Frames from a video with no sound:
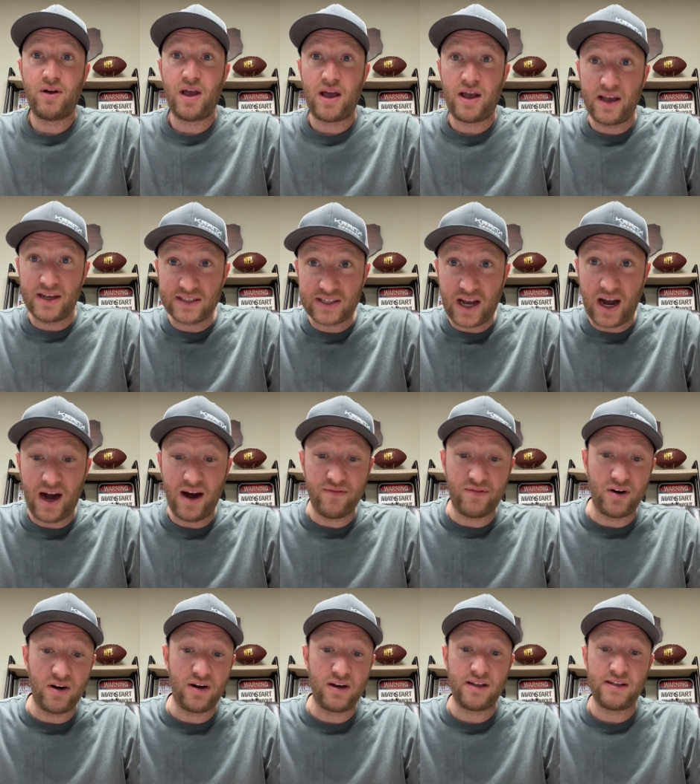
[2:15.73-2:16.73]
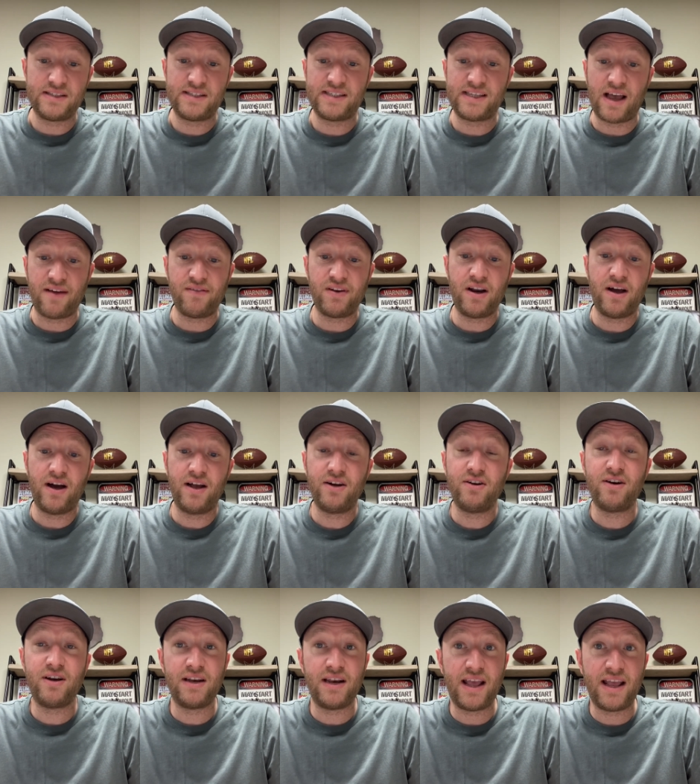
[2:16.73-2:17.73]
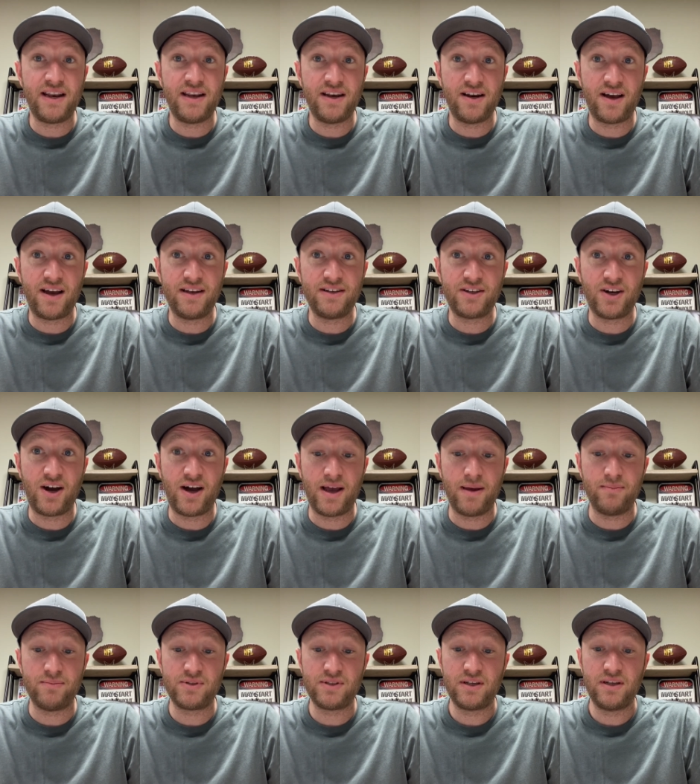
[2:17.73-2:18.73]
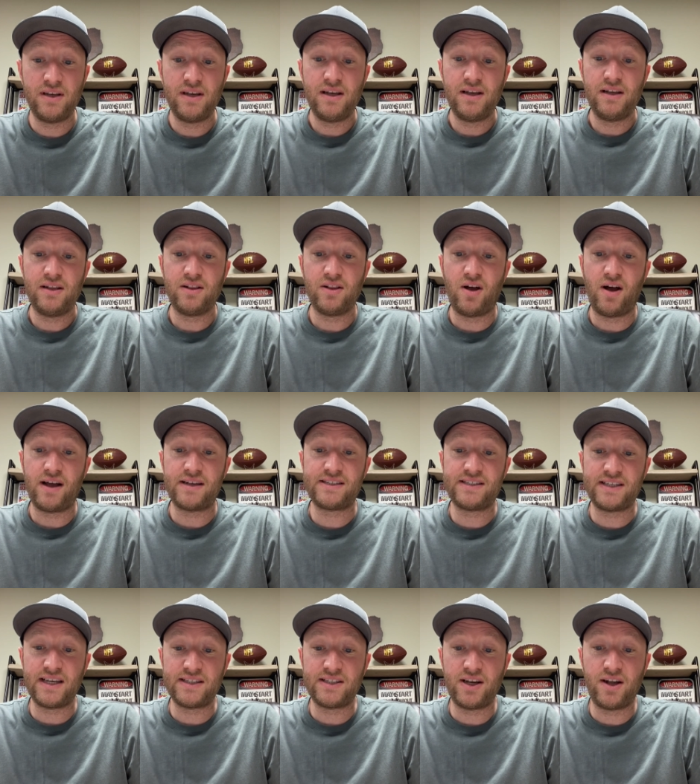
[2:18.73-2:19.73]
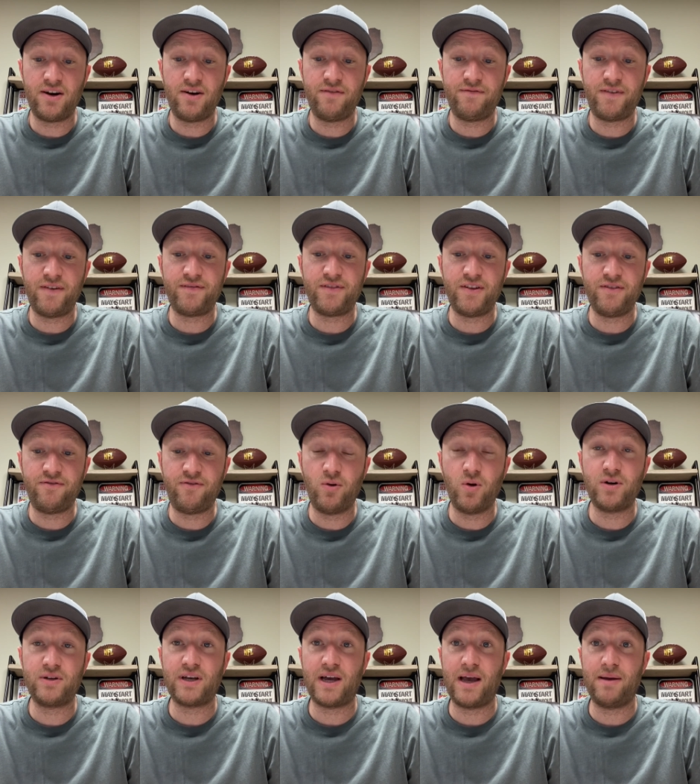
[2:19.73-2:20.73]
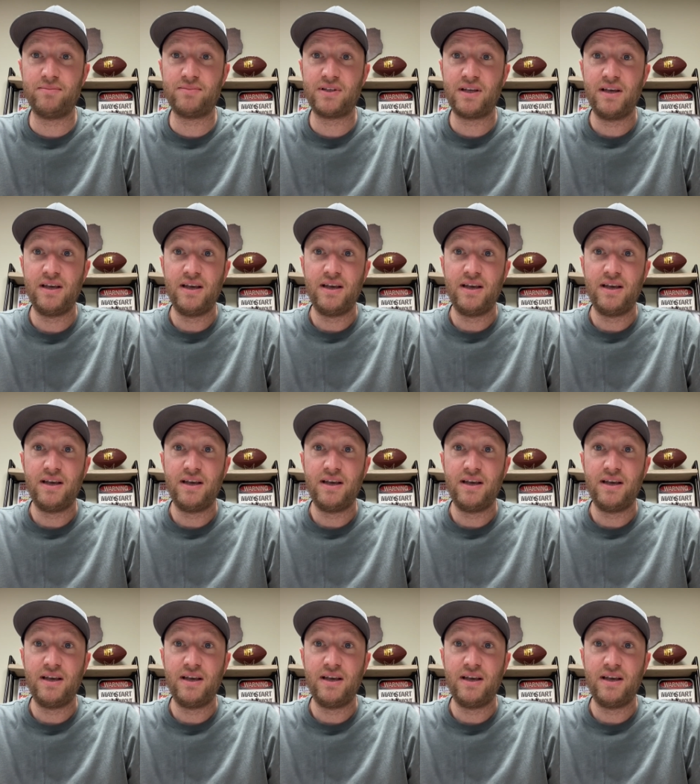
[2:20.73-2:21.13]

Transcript: has covered 789 times, lost 654 times.